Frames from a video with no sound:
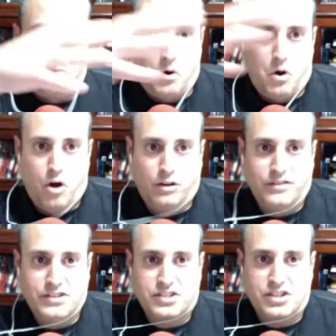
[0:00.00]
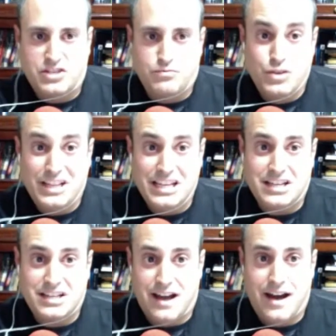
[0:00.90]
all of this
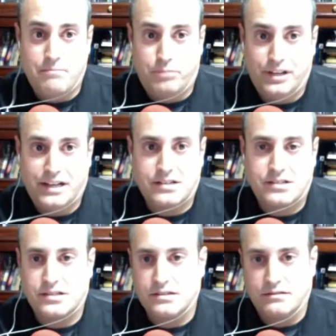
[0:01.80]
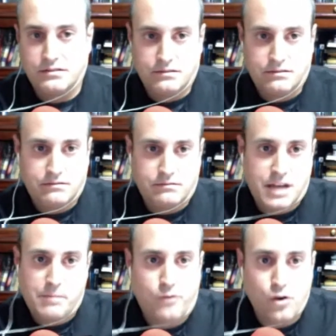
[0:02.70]
really complex
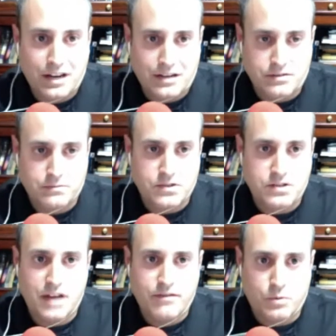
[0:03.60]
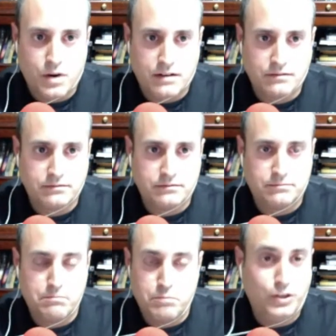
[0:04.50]
type of organisms everywhere
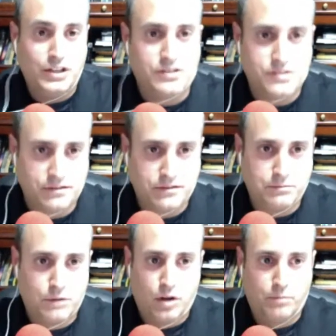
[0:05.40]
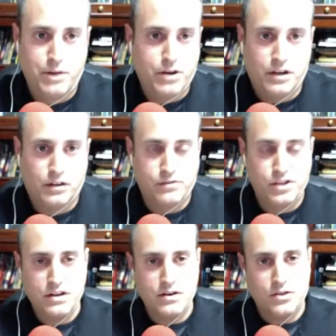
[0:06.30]
billions of them all buried all over
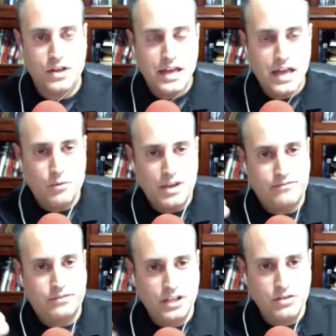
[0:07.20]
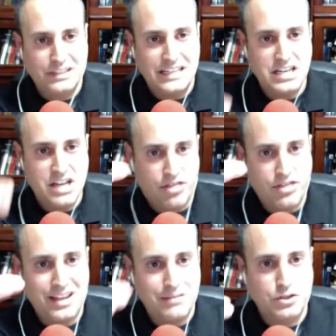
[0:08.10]
the earth. And we have literally
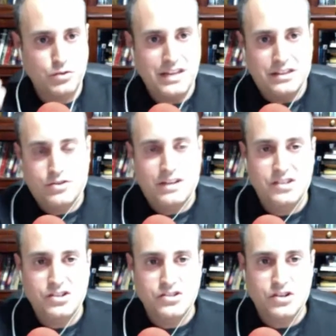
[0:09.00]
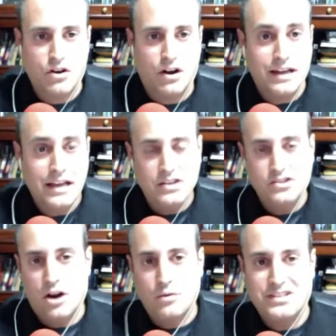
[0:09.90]
nothing in between. The transitions are gone.
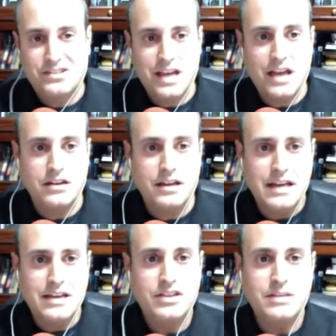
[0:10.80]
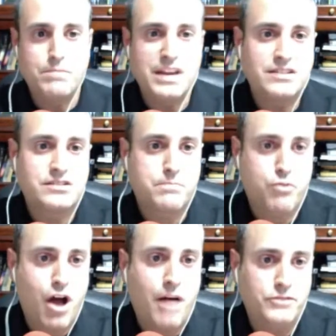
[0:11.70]
Darwin said the biggest
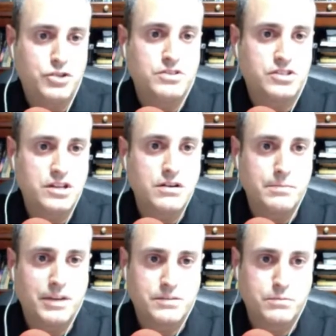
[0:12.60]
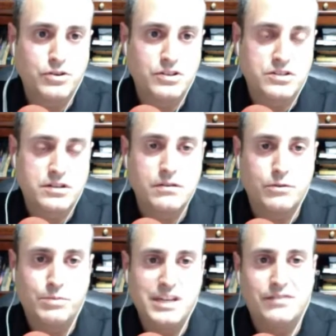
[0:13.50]
problem to his theory, biggest boon to his theory
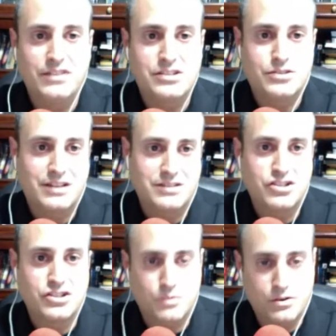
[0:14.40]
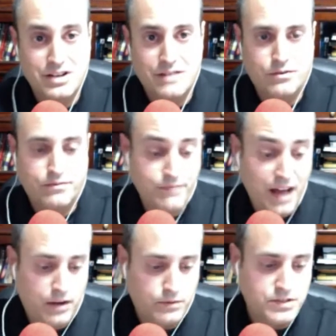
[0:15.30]
would be if these transitions were never
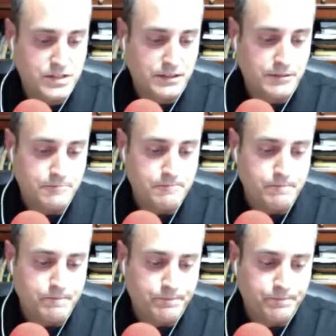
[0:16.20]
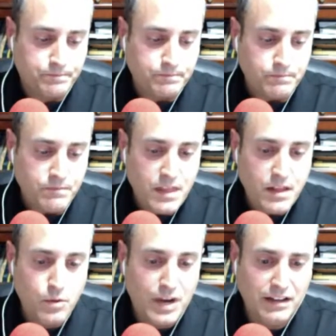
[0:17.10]
found.
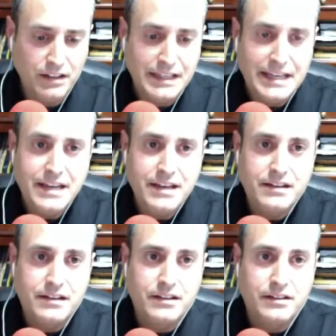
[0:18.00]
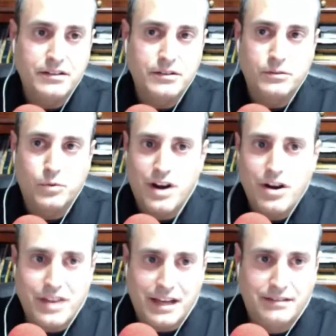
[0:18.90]
Well, where
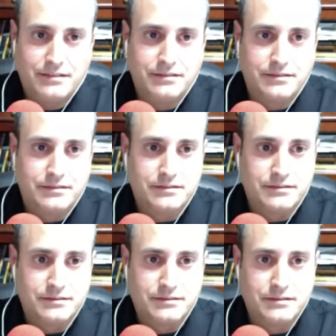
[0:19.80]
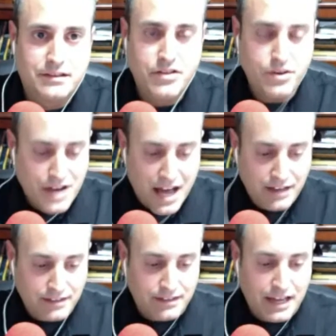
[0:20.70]
are they? They're
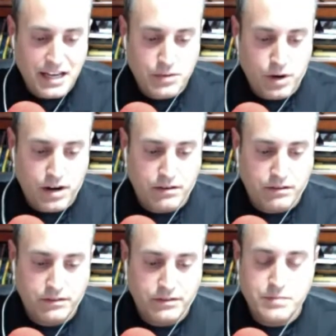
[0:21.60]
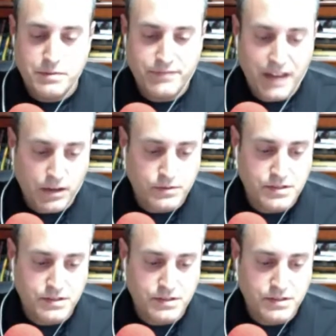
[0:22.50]
not anywhere to be found.